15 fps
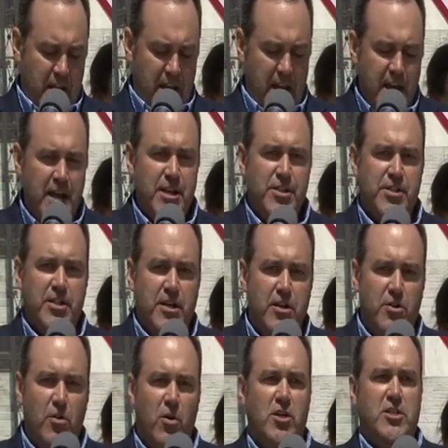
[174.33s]
his
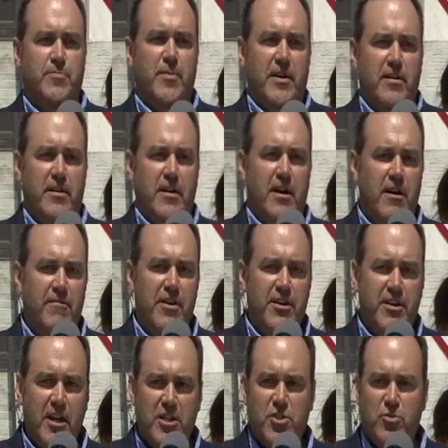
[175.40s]
endorsement of
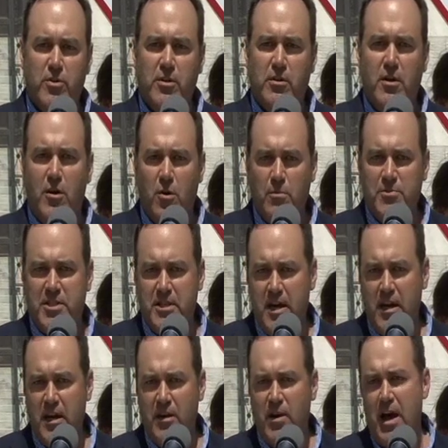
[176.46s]
industrial
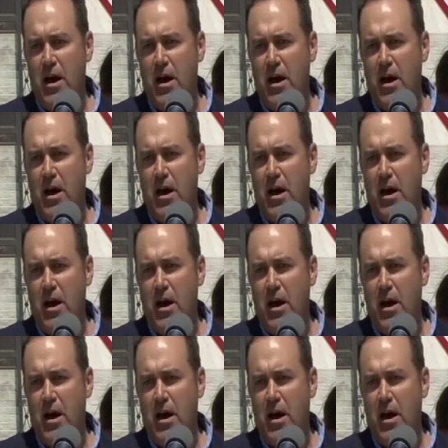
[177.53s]
homesteading,